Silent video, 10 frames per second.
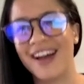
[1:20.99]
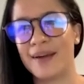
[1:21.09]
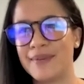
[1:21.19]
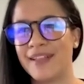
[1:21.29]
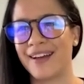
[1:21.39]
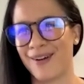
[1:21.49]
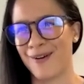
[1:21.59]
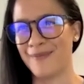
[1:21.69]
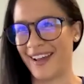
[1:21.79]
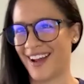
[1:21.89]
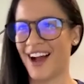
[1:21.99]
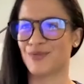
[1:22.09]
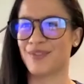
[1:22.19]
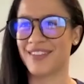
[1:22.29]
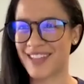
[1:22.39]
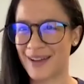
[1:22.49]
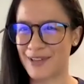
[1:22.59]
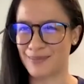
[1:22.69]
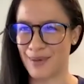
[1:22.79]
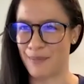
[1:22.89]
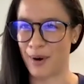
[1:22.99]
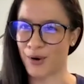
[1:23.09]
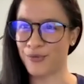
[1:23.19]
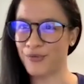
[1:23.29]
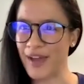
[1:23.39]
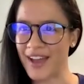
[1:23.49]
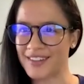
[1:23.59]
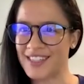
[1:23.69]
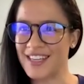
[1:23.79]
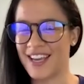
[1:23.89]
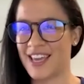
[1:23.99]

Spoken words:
I'd be like, oh my gosh, well, this guy must be perfect.